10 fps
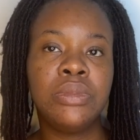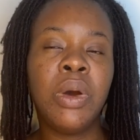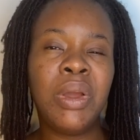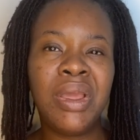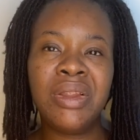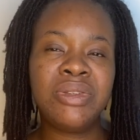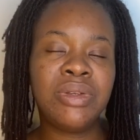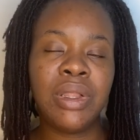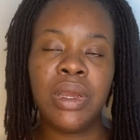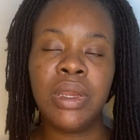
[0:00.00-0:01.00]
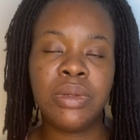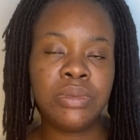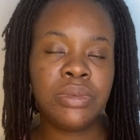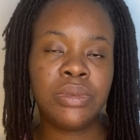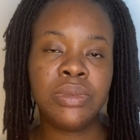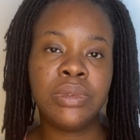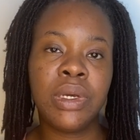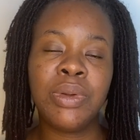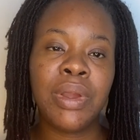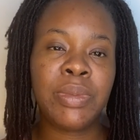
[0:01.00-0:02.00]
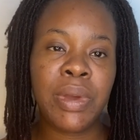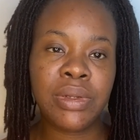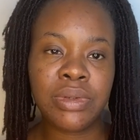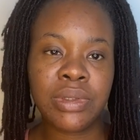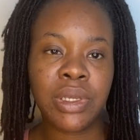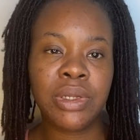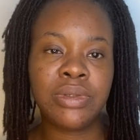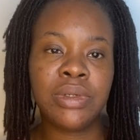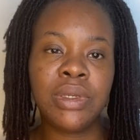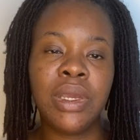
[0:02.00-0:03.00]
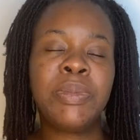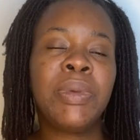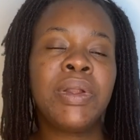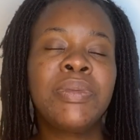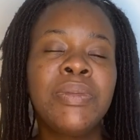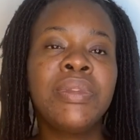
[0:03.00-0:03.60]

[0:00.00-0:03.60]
end of July. I don't get my new schedule yet, but